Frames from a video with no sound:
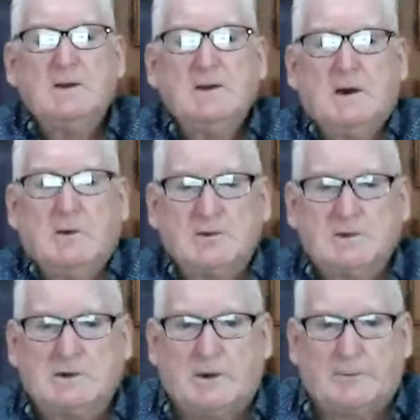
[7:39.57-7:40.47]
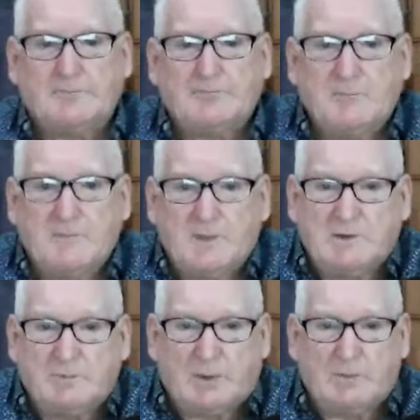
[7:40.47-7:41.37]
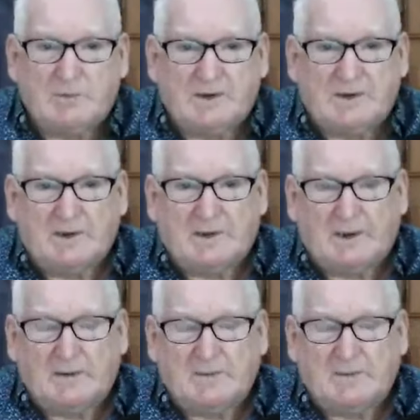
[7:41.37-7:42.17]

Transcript: I was a cop, and you probably know that.